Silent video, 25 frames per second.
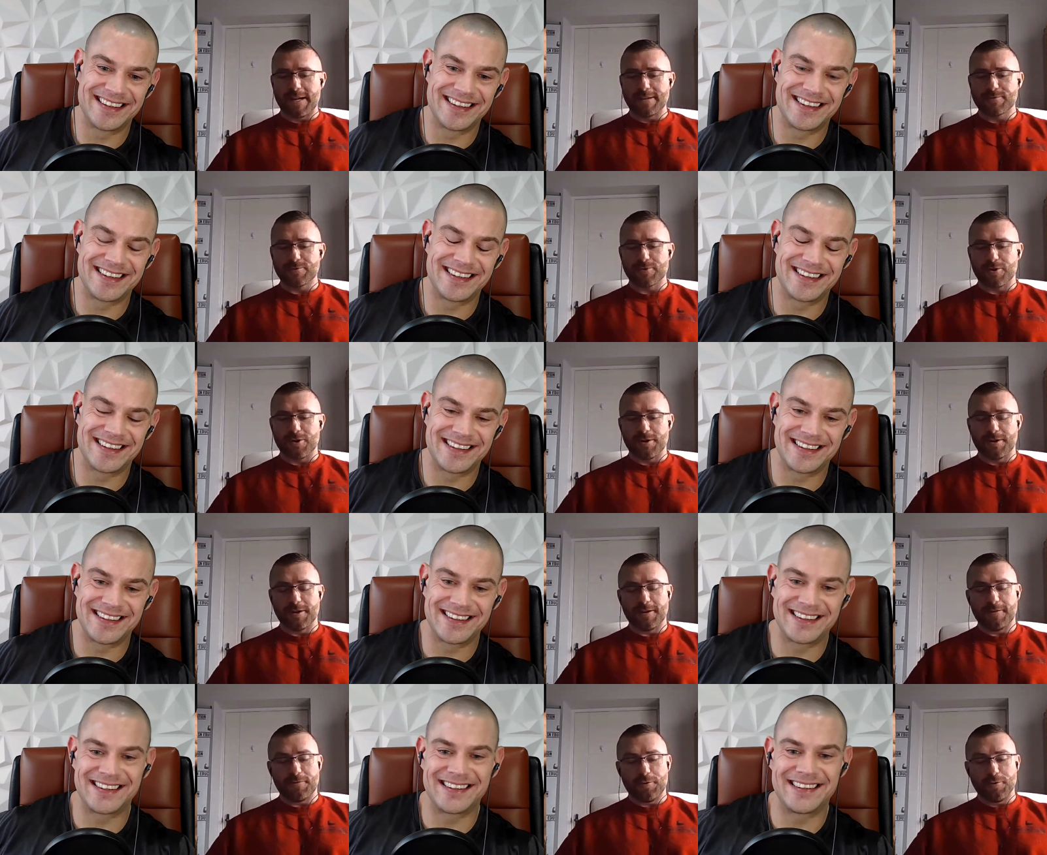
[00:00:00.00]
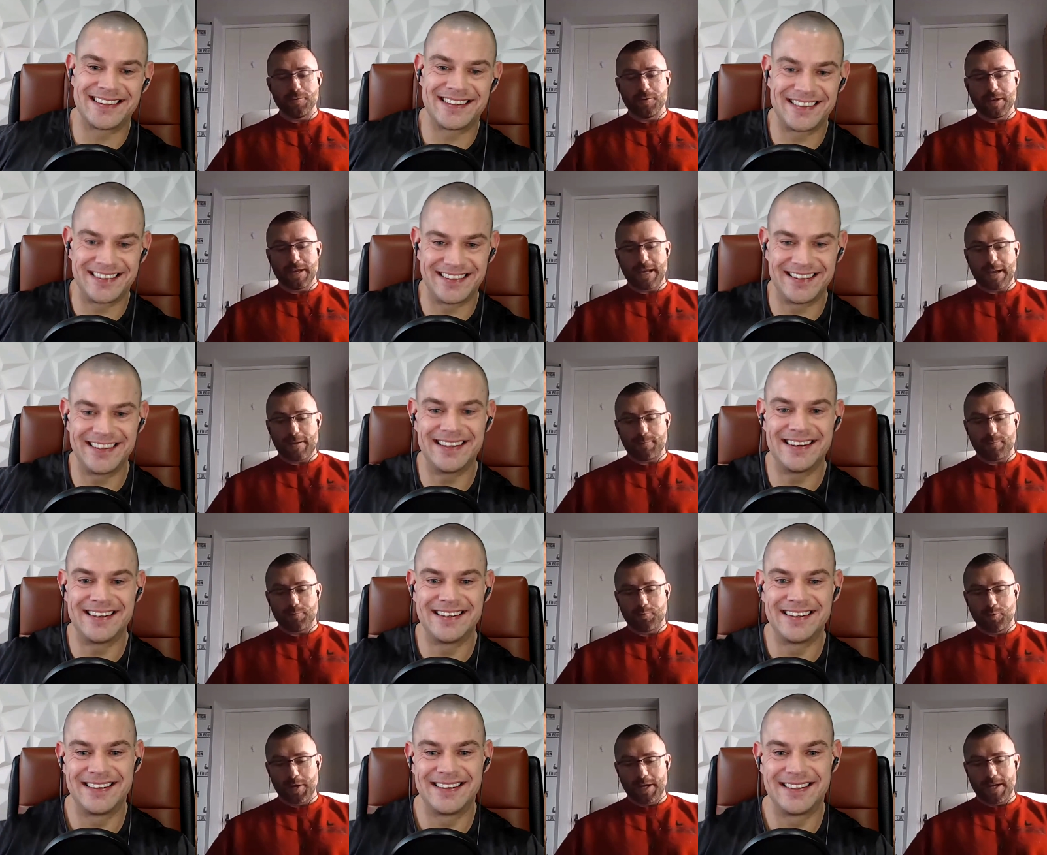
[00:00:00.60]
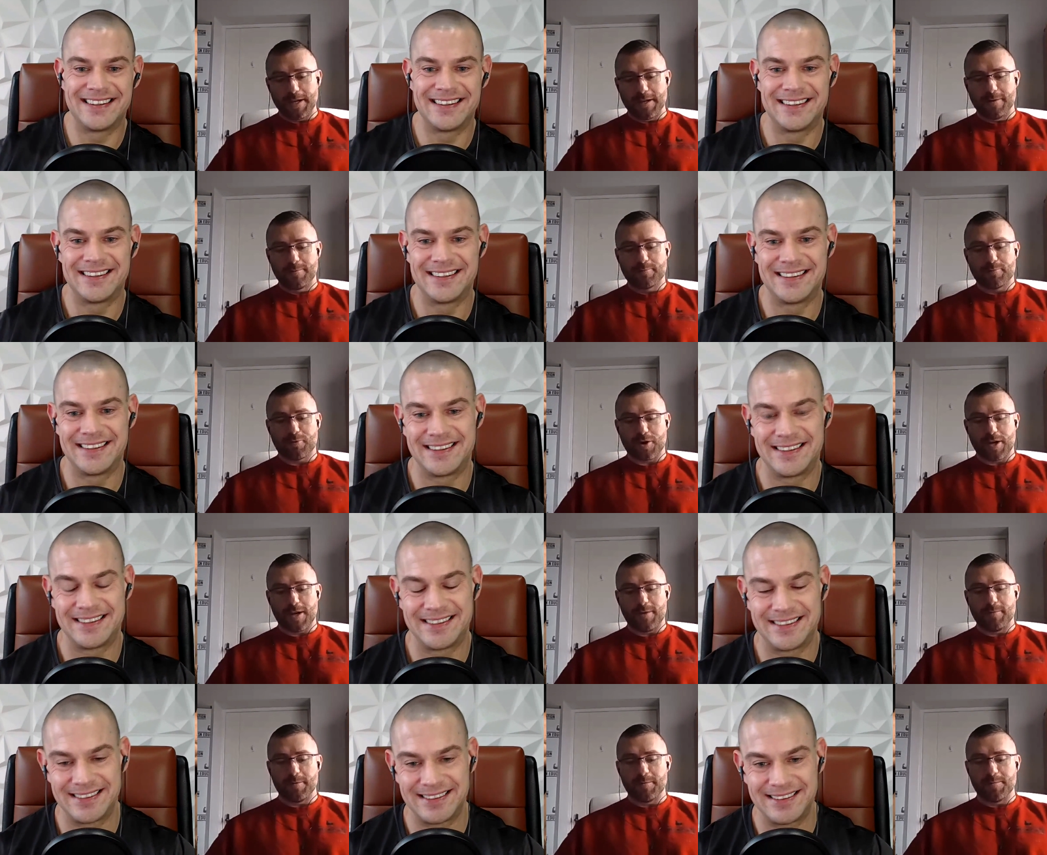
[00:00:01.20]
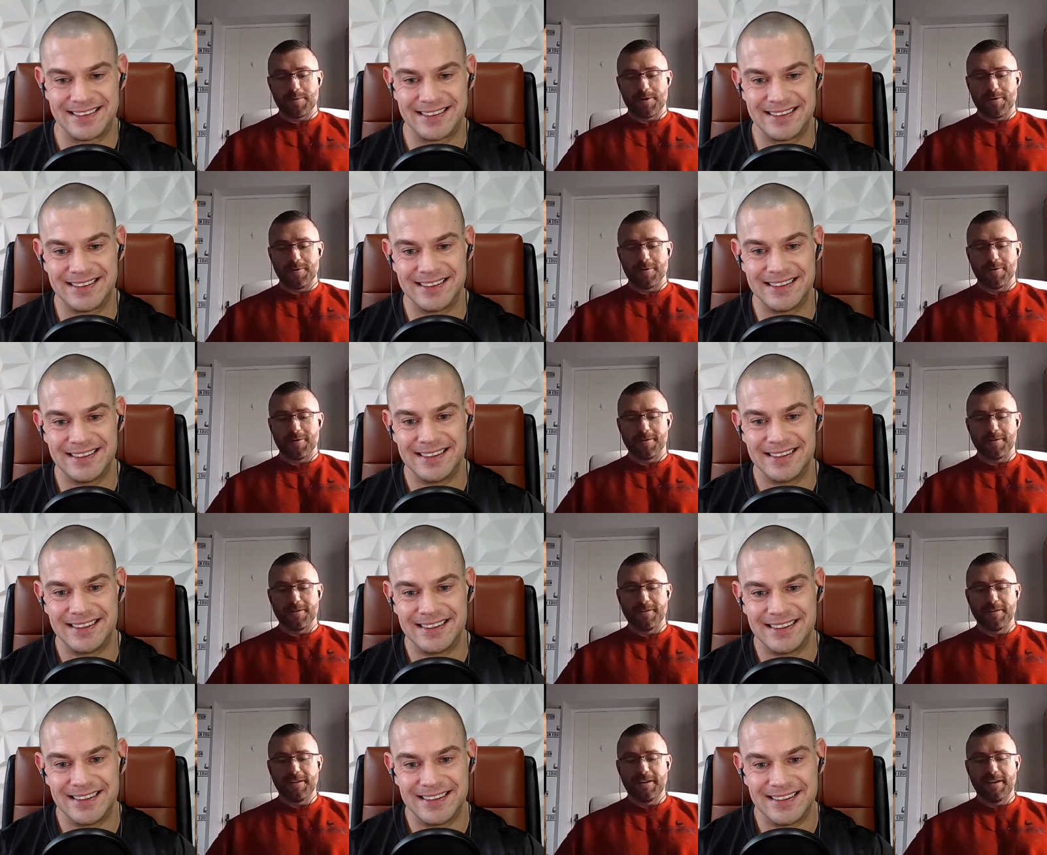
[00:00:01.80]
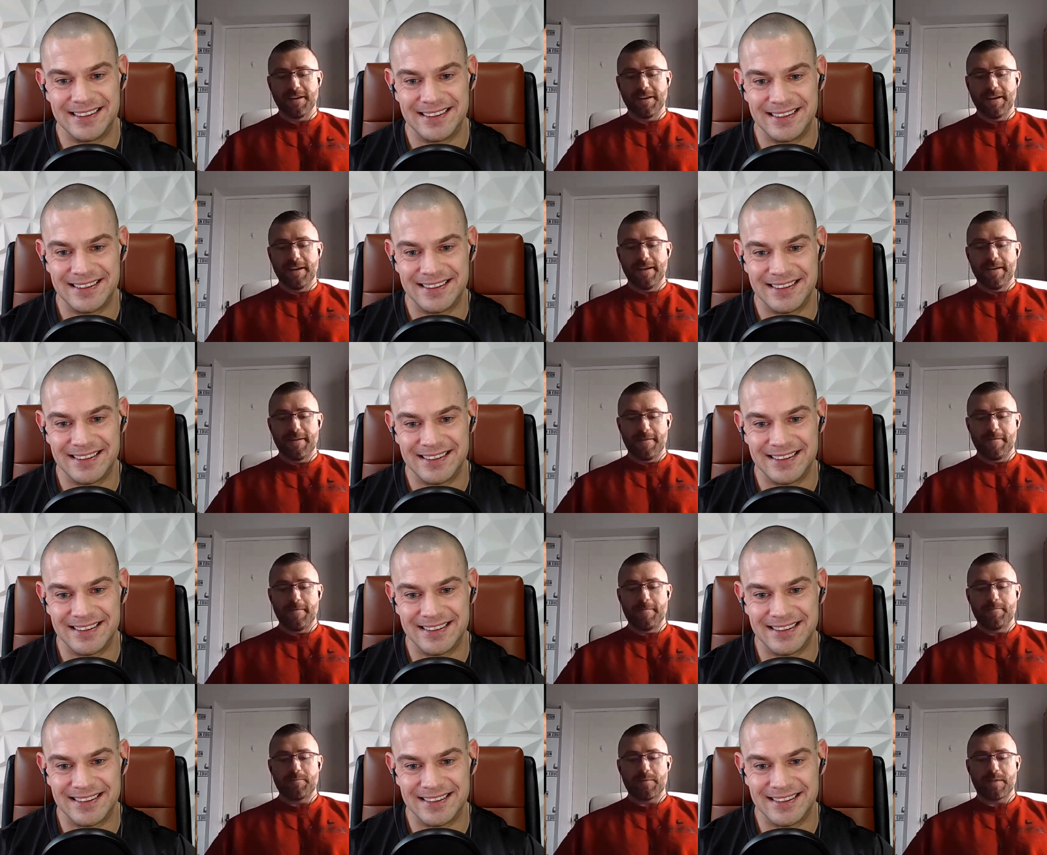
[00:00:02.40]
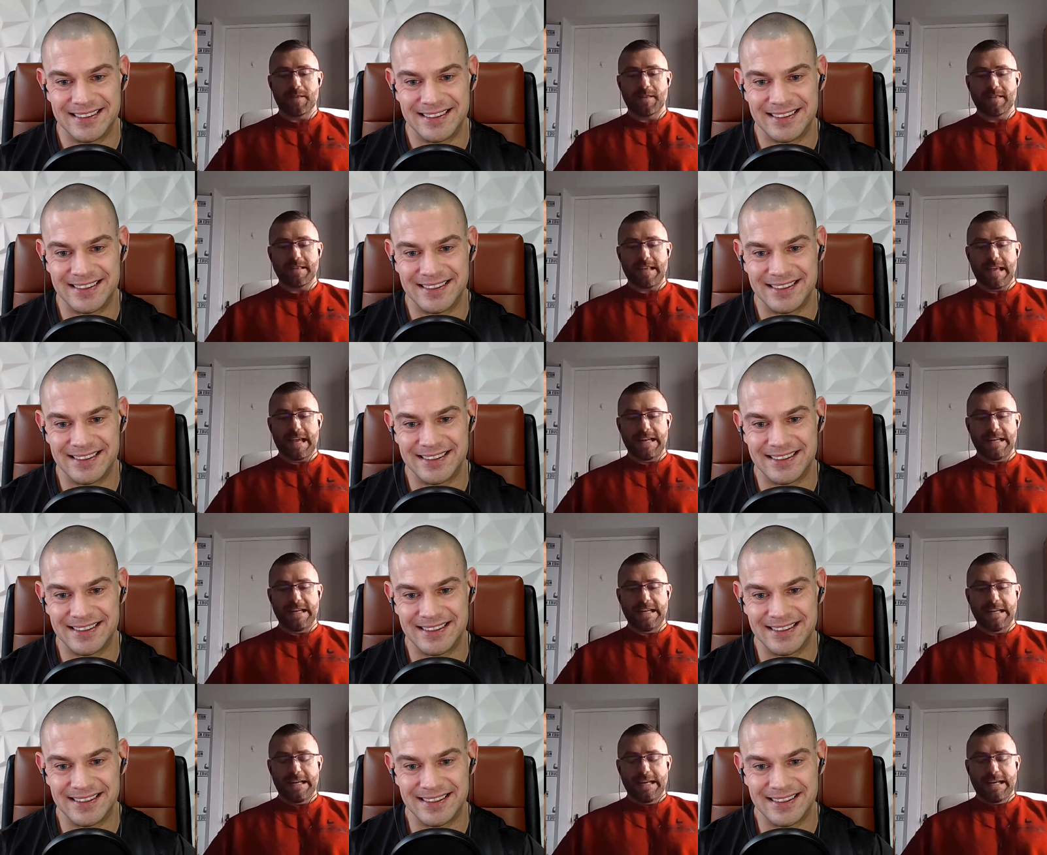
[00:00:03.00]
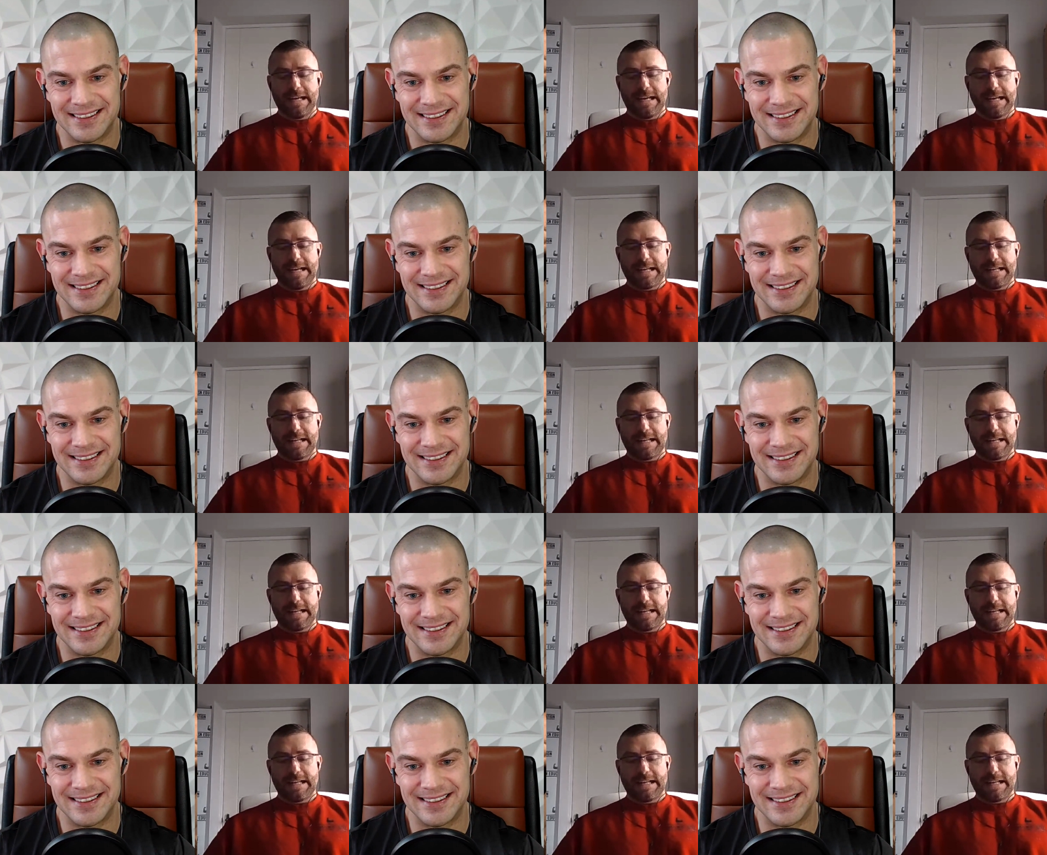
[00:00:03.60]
Speaker 1: of Masteron. If you can get yeah. real Primobolan, then